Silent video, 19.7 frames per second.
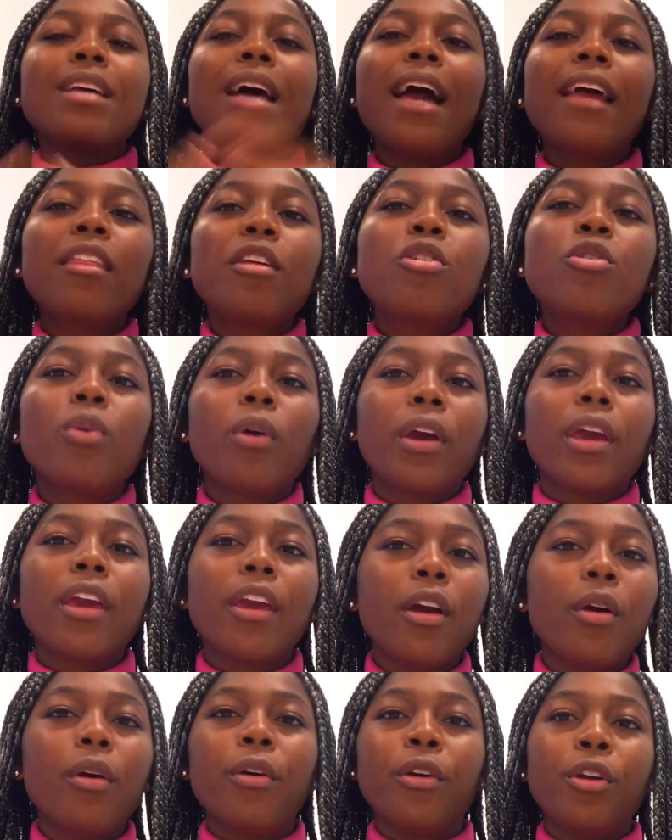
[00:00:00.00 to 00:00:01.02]
either you're
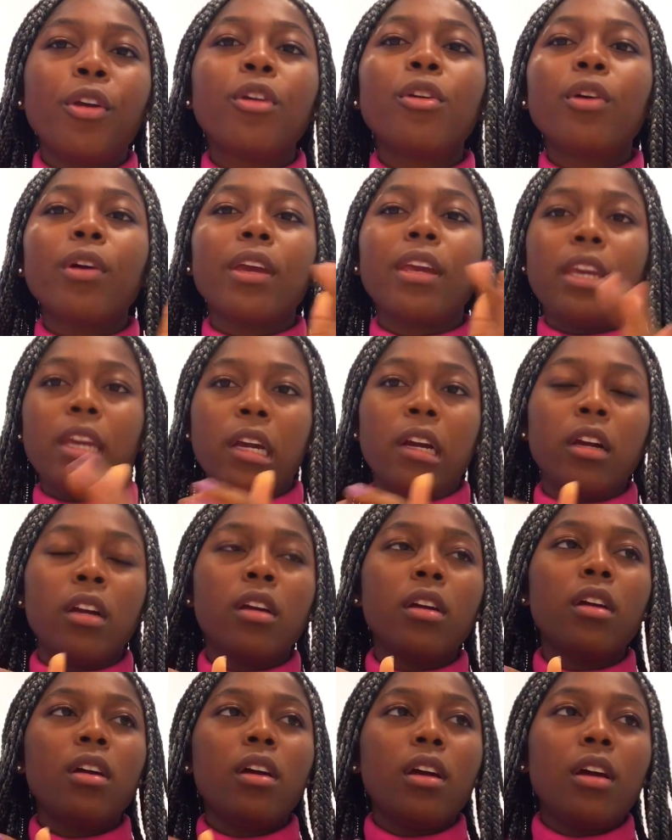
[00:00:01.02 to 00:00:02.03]
here or you're not here.
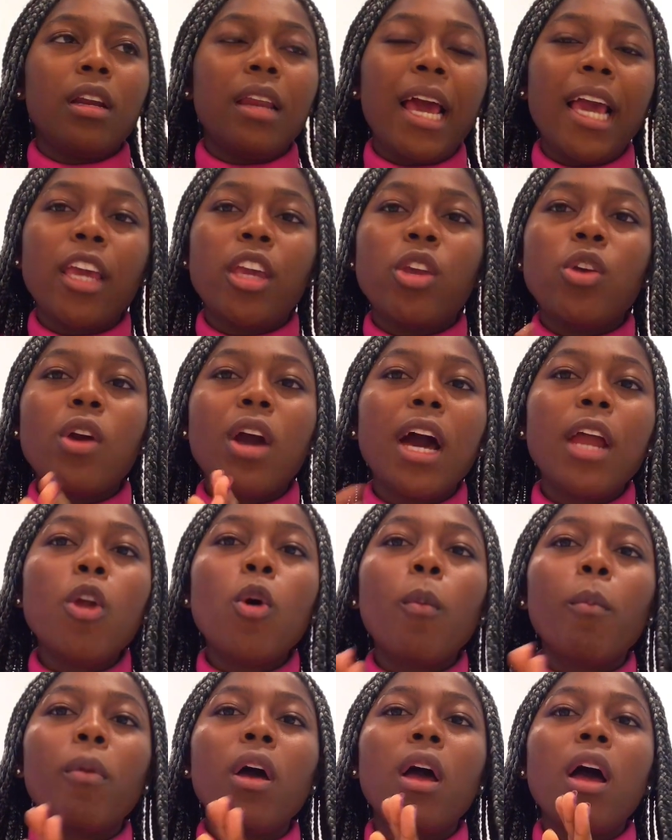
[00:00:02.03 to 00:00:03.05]
Like you
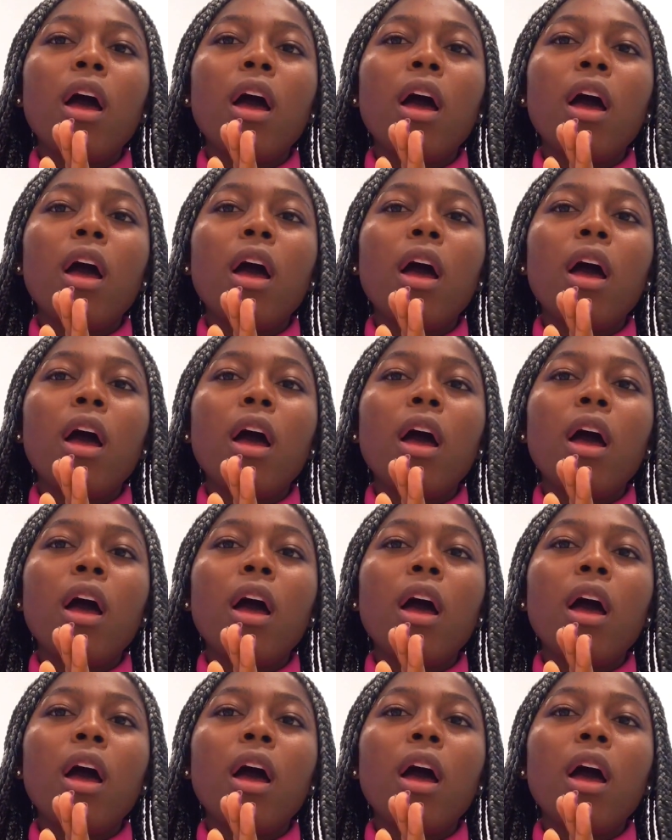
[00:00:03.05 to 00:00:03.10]
cannot